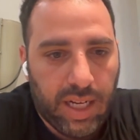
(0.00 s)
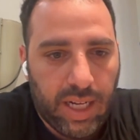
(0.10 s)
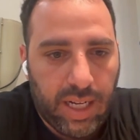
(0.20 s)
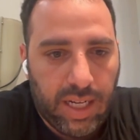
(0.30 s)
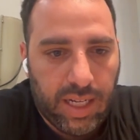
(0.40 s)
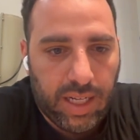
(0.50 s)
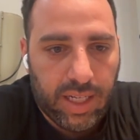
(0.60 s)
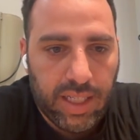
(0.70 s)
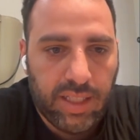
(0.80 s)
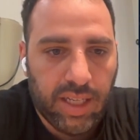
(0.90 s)
An
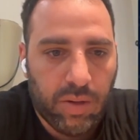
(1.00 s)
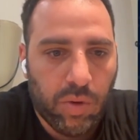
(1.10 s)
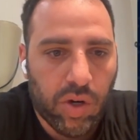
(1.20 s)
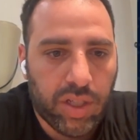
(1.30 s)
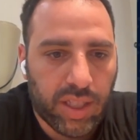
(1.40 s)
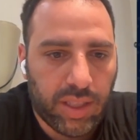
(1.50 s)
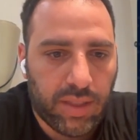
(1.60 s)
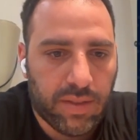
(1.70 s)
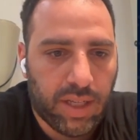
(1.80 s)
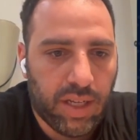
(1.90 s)
ETL worker
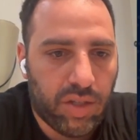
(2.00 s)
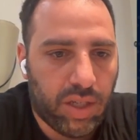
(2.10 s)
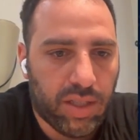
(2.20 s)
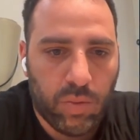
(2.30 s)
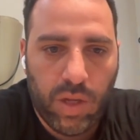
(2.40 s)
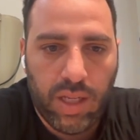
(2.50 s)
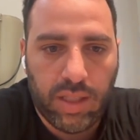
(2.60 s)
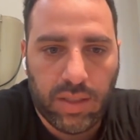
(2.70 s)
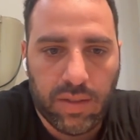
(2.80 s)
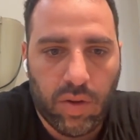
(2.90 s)
that is crashing as well,
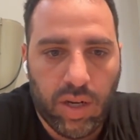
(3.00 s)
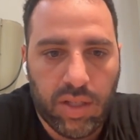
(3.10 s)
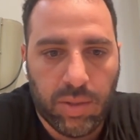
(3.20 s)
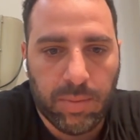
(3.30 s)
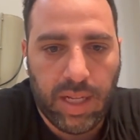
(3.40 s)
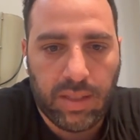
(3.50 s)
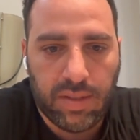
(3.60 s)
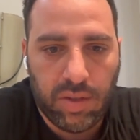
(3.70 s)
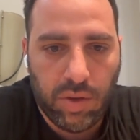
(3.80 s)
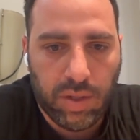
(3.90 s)
that is calling some
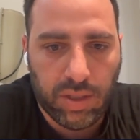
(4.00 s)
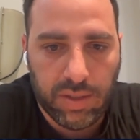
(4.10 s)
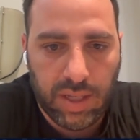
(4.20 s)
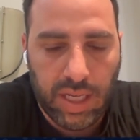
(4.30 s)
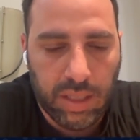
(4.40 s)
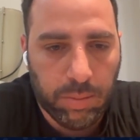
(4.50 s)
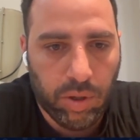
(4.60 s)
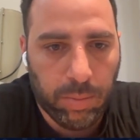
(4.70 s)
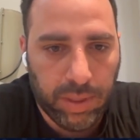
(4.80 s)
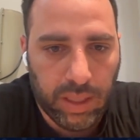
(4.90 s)
data store that is running
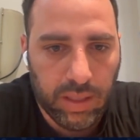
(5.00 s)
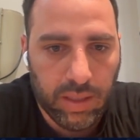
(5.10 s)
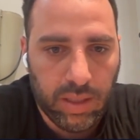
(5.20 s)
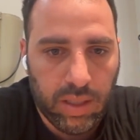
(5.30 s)
properly.